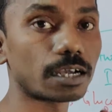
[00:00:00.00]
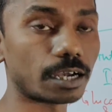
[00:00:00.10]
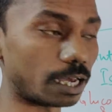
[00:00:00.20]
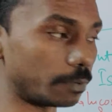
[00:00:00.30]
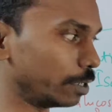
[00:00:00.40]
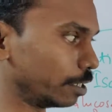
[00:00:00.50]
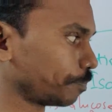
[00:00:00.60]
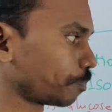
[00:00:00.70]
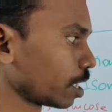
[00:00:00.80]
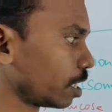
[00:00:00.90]
carbon.
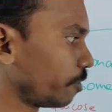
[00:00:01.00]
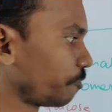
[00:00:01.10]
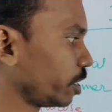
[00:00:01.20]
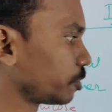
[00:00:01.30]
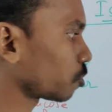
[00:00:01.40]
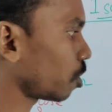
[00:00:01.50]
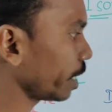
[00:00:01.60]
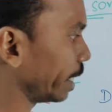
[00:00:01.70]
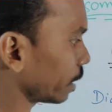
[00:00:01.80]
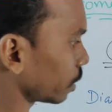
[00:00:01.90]
If we draw
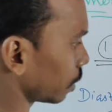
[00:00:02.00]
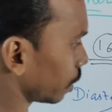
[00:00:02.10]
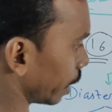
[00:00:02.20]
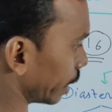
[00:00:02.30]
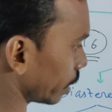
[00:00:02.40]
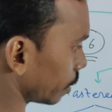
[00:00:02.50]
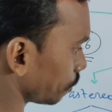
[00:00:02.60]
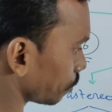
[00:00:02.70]
it like,